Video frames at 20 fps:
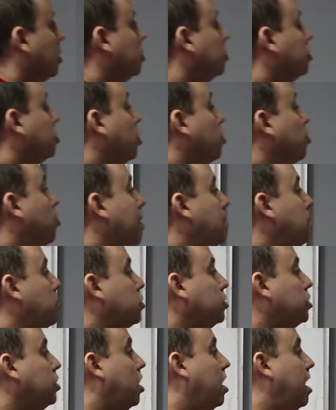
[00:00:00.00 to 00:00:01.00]
So one
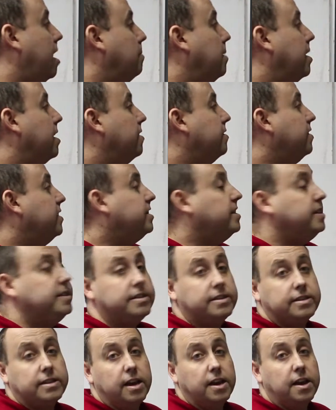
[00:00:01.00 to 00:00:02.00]
more time, this
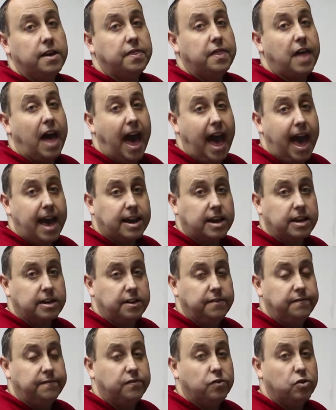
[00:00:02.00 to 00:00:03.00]
is the
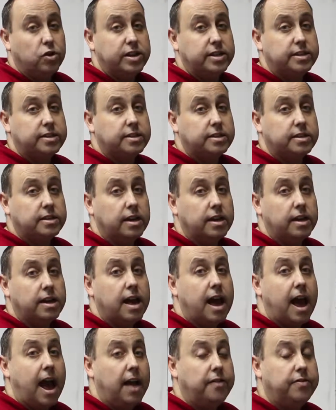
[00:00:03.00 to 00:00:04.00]
active voice
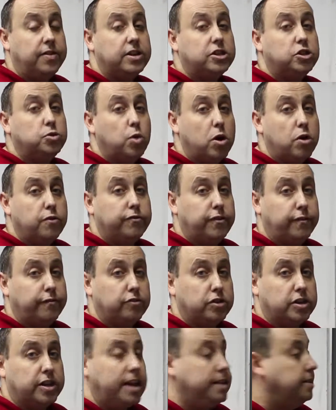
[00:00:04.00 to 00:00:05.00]
and there are 12
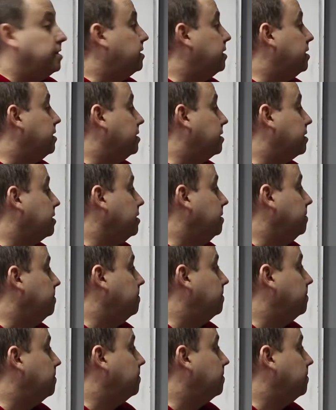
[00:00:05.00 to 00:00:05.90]
different tenses.